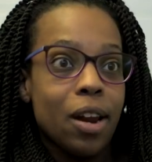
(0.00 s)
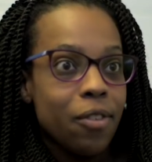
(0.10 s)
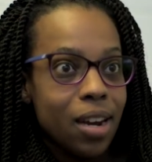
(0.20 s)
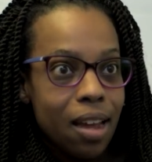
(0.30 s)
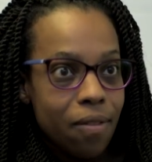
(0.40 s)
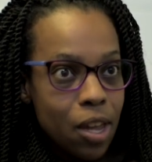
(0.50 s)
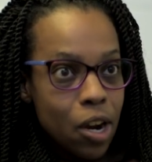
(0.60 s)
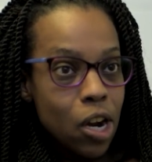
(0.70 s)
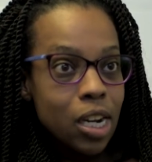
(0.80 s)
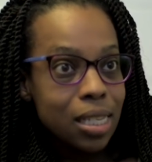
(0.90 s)
every day of
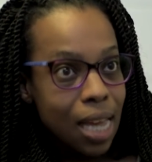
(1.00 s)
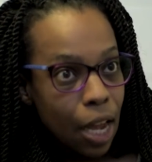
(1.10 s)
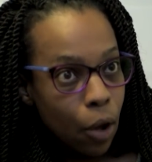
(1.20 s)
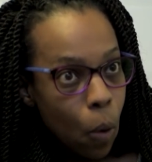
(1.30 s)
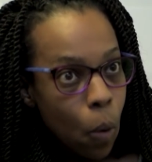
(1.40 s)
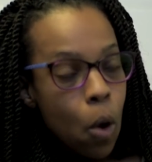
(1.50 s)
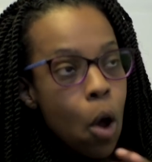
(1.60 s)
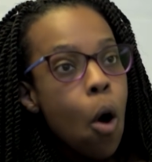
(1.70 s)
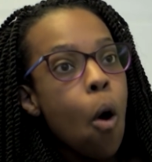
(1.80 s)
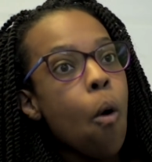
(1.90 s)
their cycle,
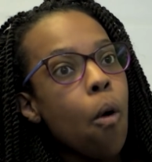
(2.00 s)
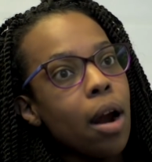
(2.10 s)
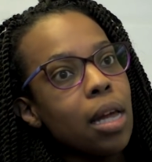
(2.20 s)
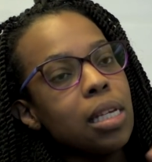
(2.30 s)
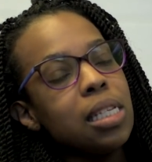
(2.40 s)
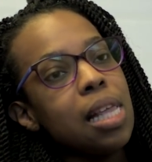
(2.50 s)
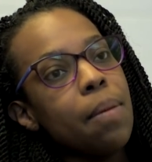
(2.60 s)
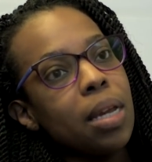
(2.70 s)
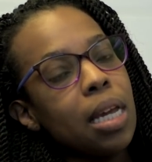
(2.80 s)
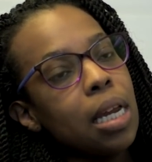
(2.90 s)
or at least
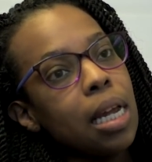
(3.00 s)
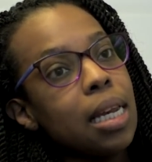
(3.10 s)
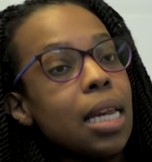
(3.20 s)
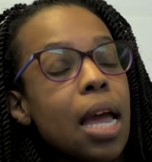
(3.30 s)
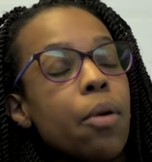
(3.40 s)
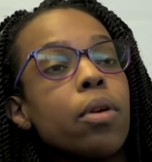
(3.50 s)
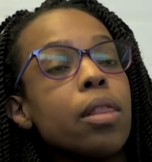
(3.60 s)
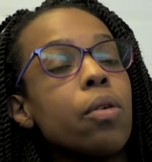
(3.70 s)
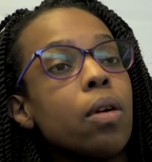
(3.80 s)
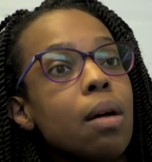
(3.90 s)
that beginning day
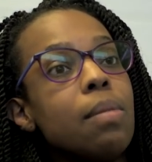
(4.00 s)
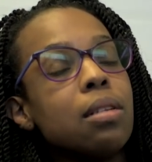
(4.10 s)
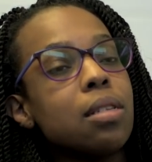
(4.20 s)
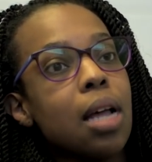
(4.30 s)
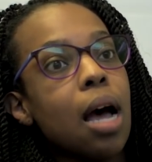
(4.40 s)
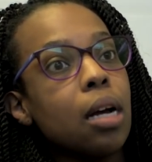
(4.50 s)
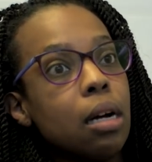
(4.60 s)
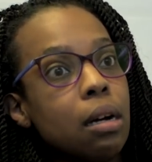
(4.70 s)
where they'll come and stock